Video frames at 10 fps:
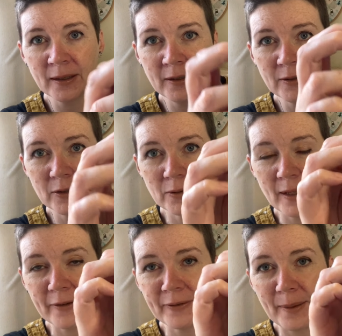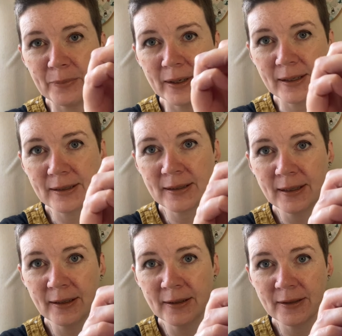do their fabrics.
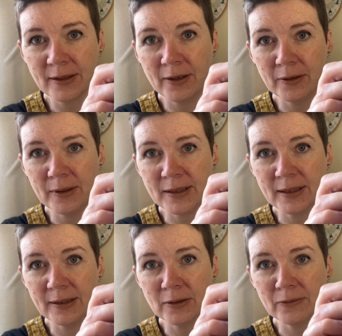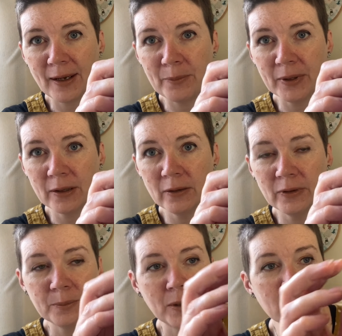So it's a little fabric covered
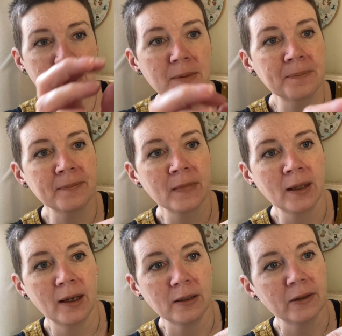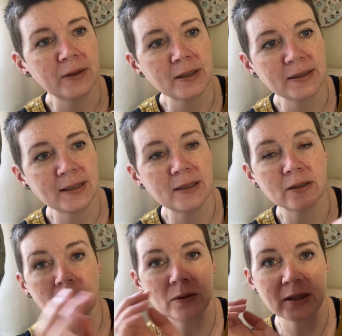button, and I think Sea
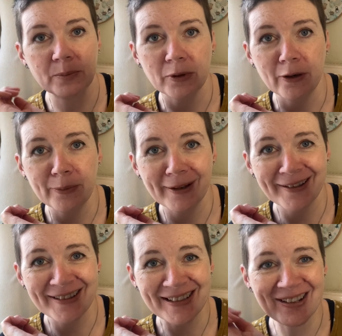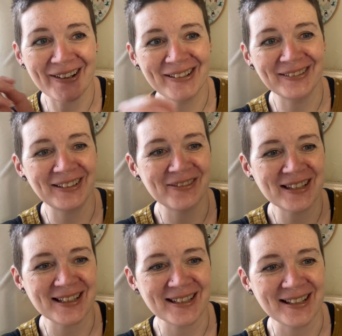Salt is appropriate because Kyle loves to
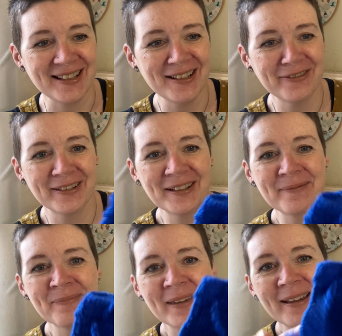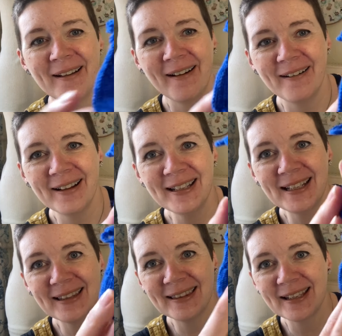surf. I knit
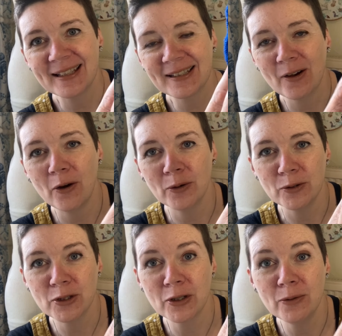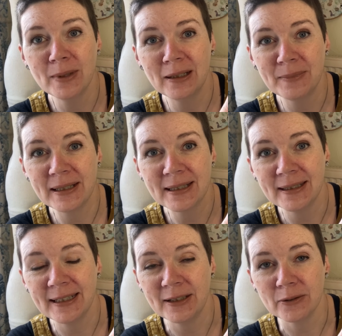this on 2mm
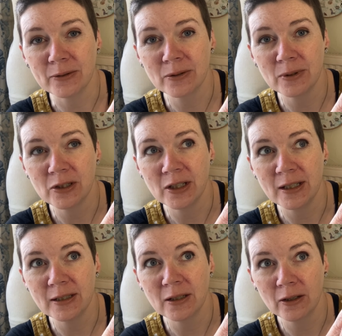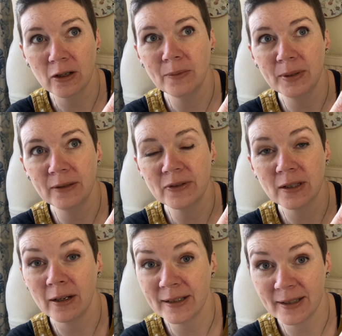needles, which is a couple of
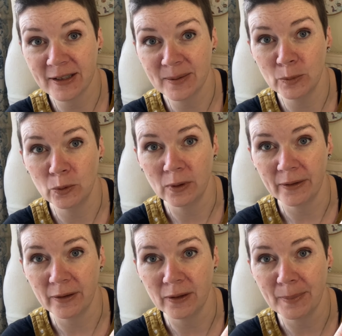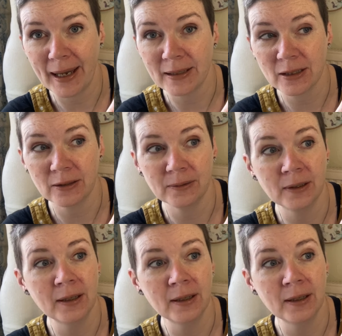sizes smaller than the pattern